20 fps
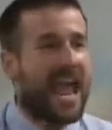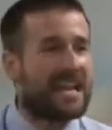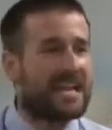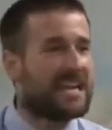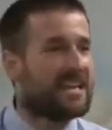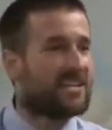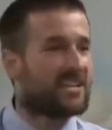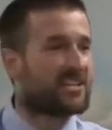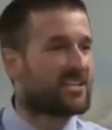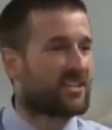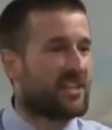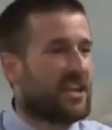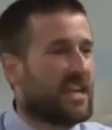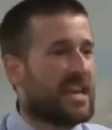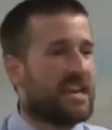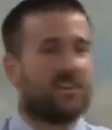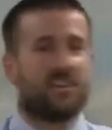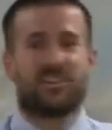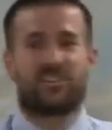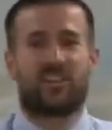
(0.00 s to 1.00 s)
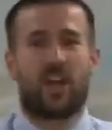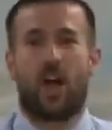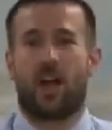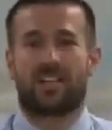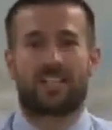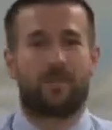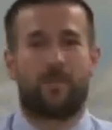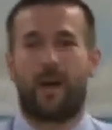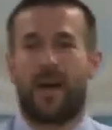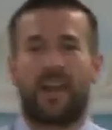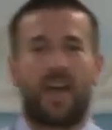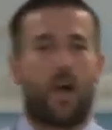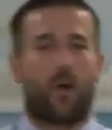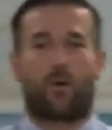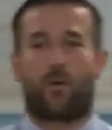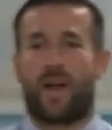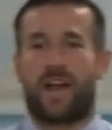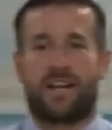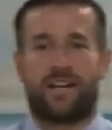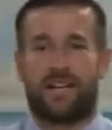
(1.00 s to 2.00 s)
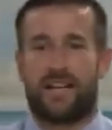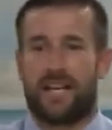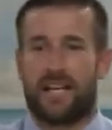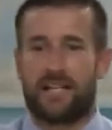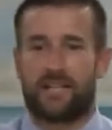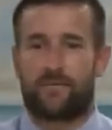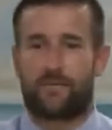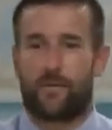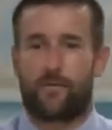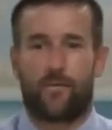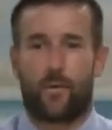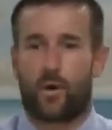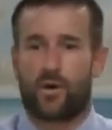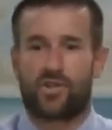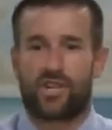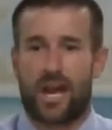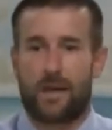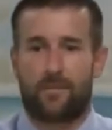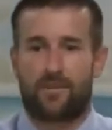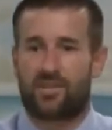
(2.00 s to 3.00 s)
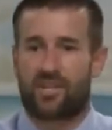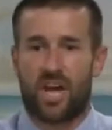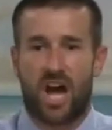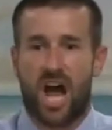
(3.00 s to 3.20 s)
and he just talks about how great he is for four chapters.